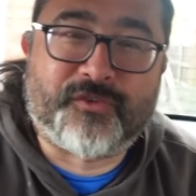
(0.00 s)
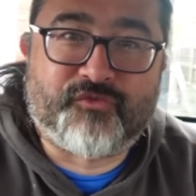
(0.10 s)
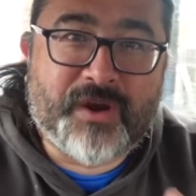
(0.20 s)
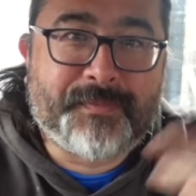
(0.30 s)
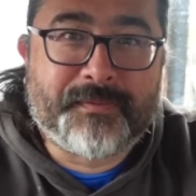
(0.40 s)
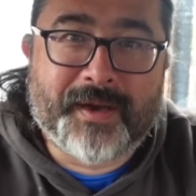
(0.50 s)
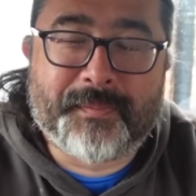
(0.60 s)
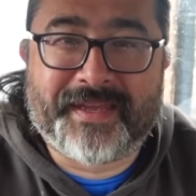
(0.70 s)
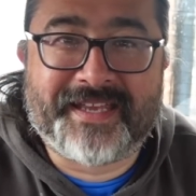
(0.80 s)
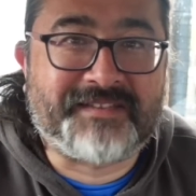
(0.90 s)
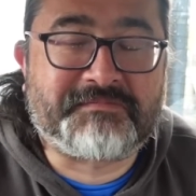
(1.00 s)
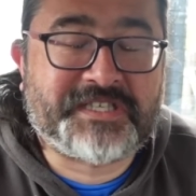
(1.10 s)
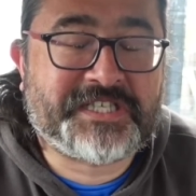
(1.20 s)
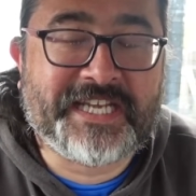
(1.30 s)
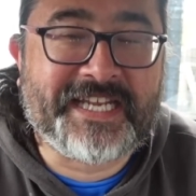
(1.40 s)
or wrap them up in
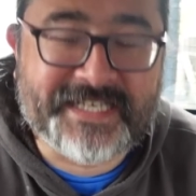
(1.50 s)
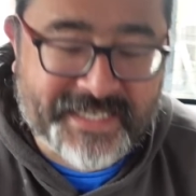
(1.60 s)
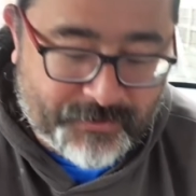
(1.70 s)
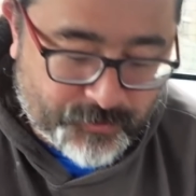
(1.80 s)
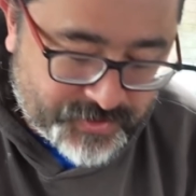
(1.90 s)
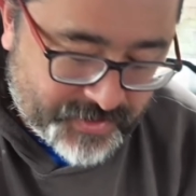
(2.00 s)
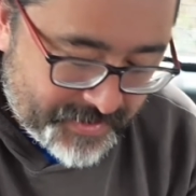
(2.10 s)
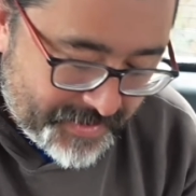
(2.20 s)
tea towels.